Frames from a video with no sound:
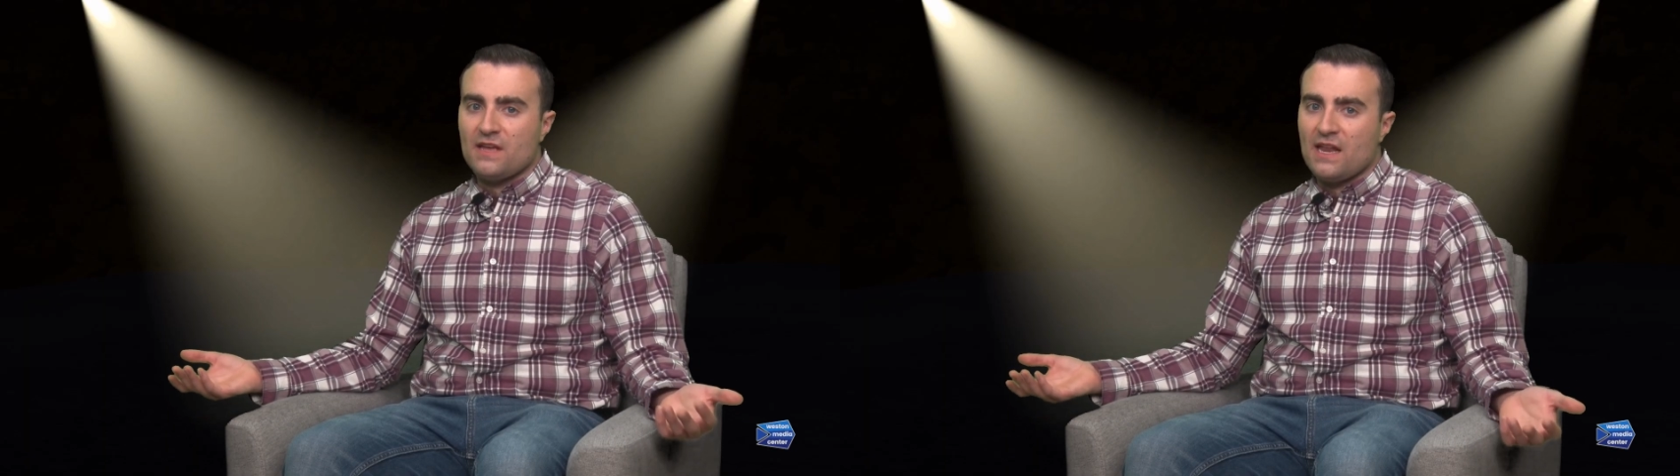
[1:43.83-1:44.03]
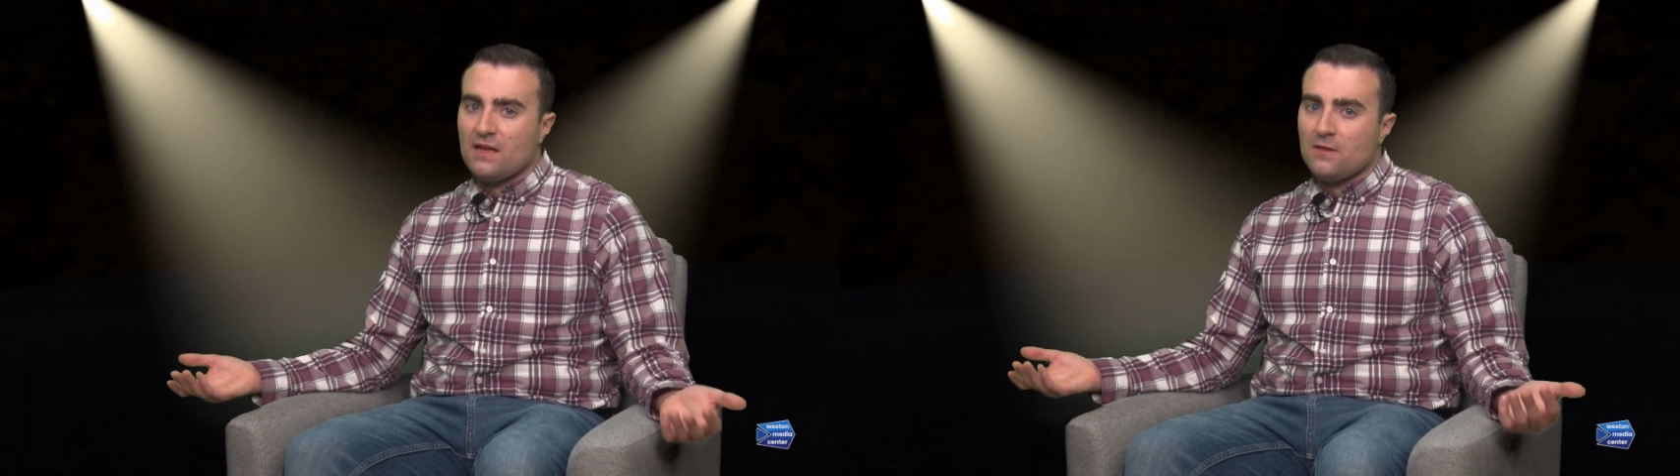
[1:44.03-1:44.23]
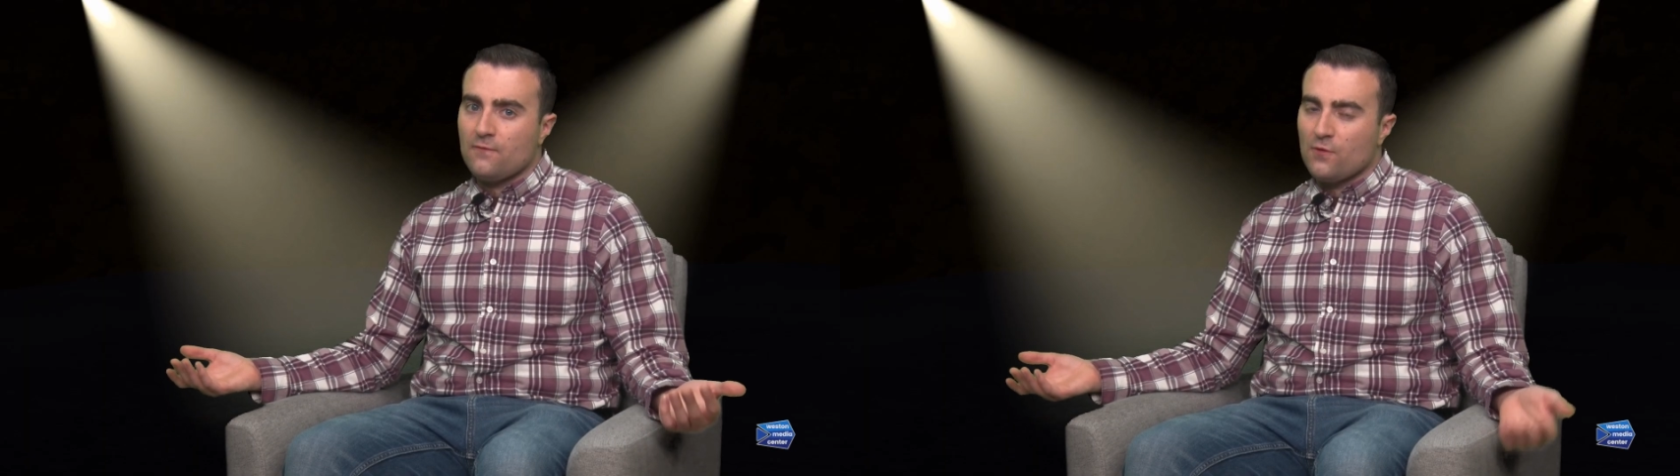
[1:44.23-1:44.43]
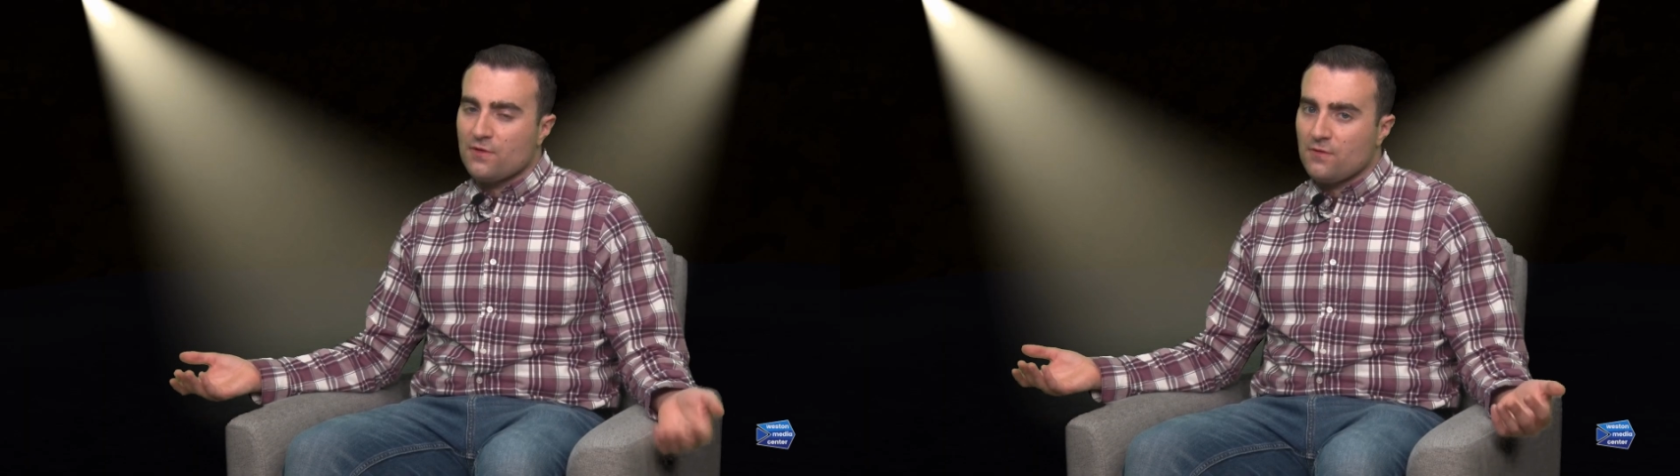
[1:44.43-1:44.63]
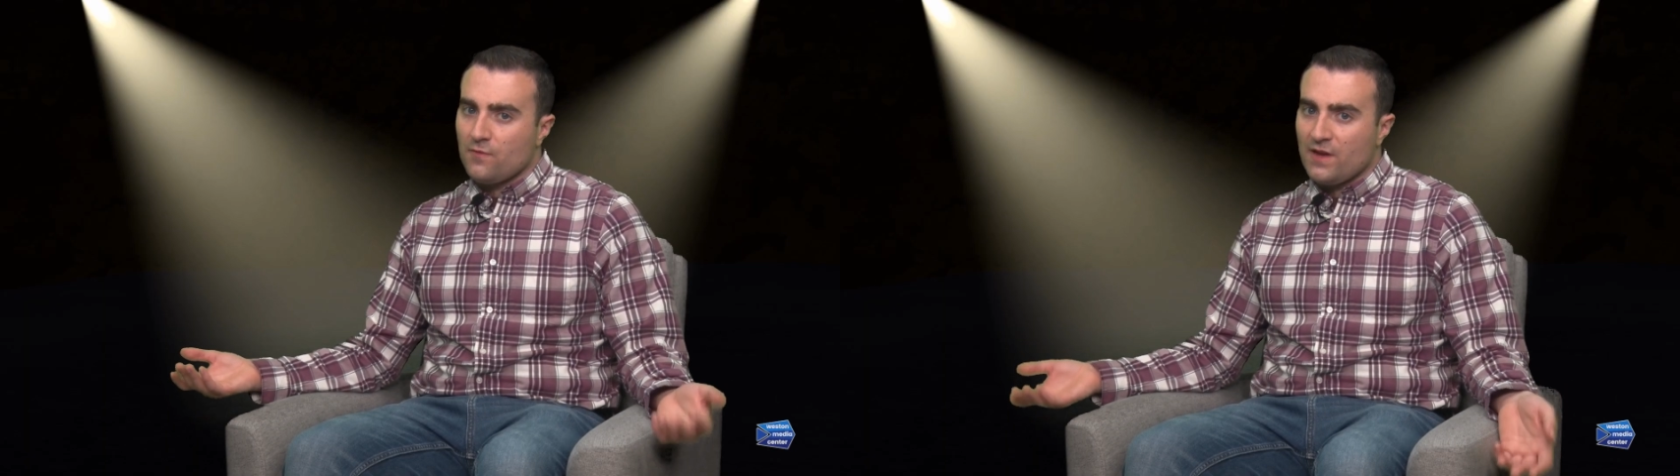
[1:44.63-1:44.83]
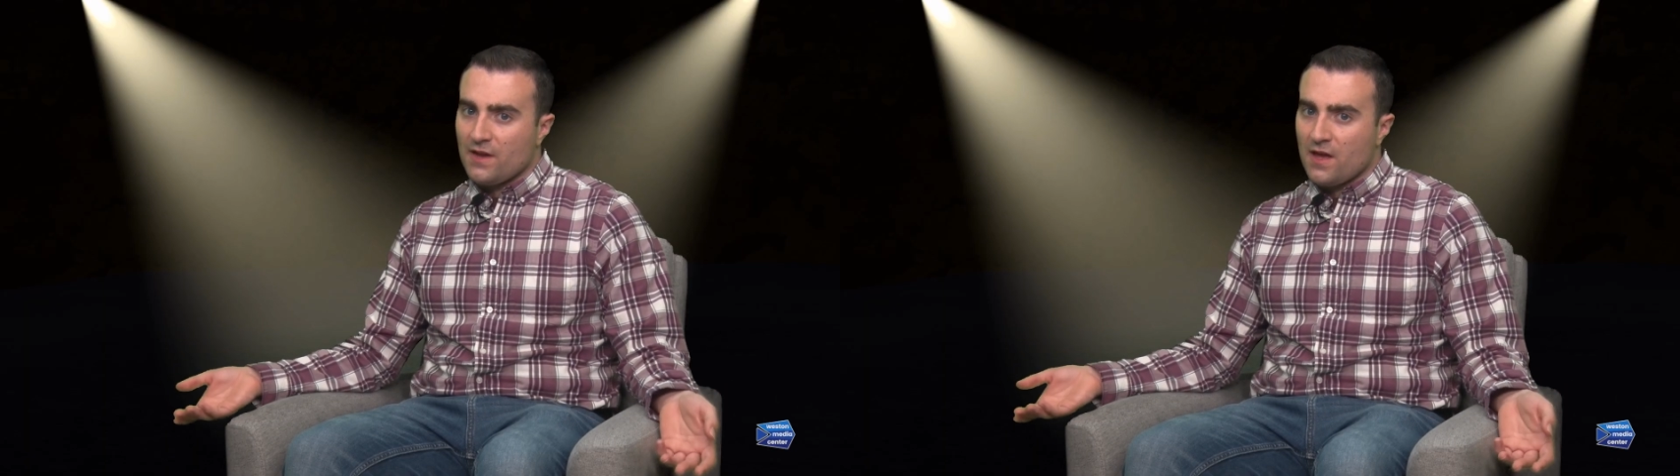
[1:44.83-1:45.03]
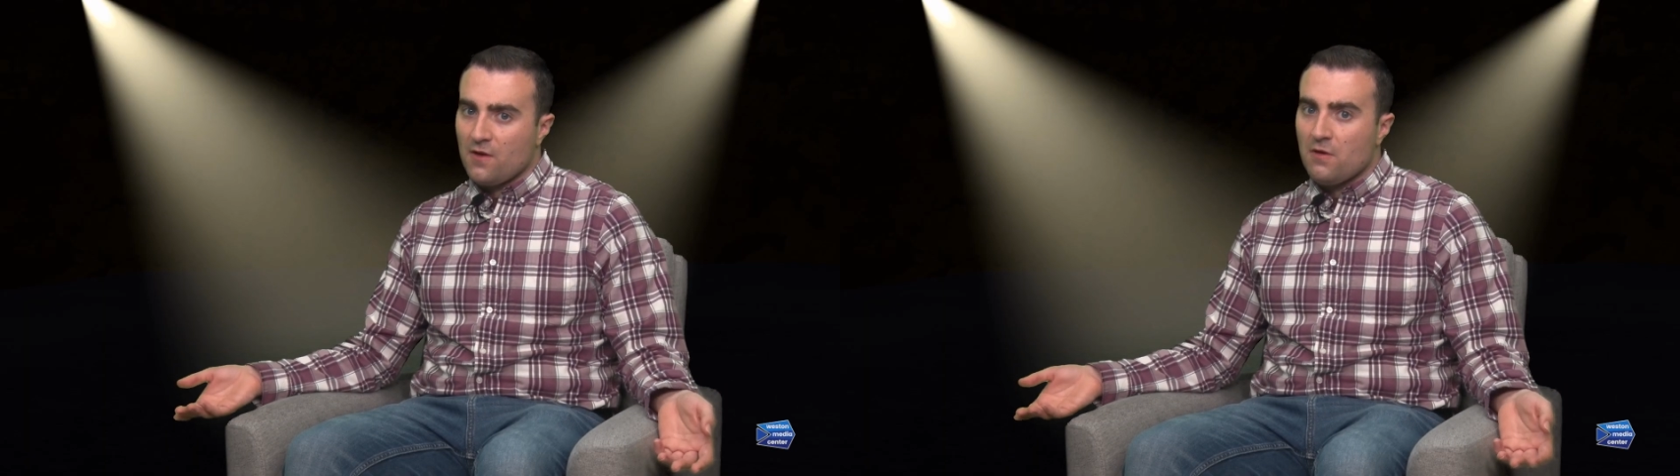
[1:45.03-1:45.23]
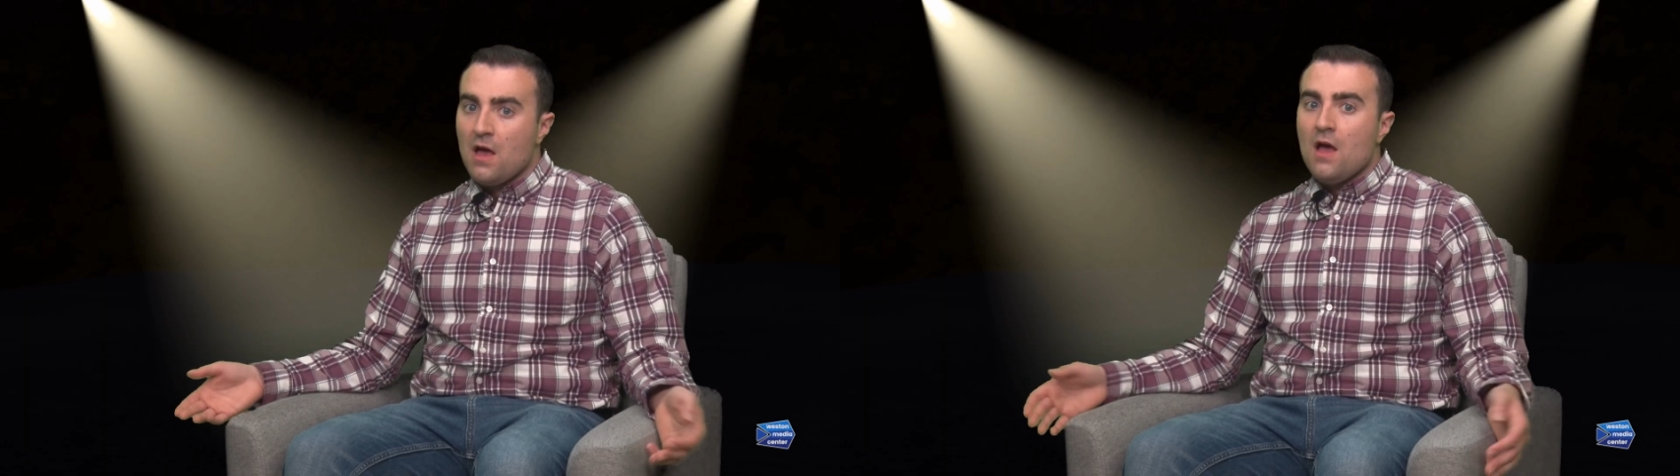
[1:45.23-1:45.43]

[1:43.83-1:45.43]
getting a divorce in Reno,